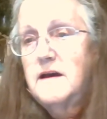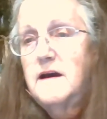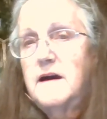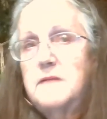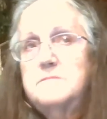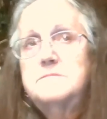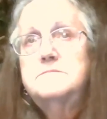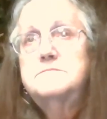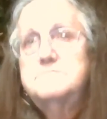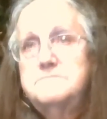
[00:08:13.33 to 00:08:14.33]

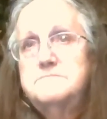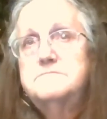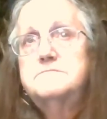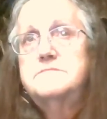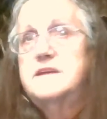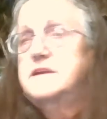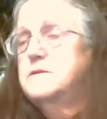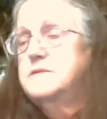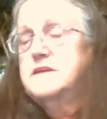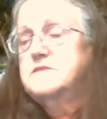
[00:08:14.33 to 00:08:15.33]

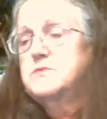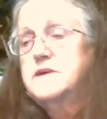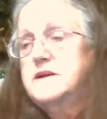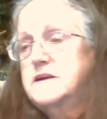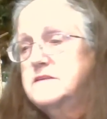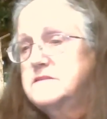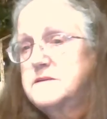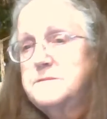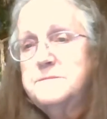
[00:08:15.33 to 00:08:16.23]
that's the way it is.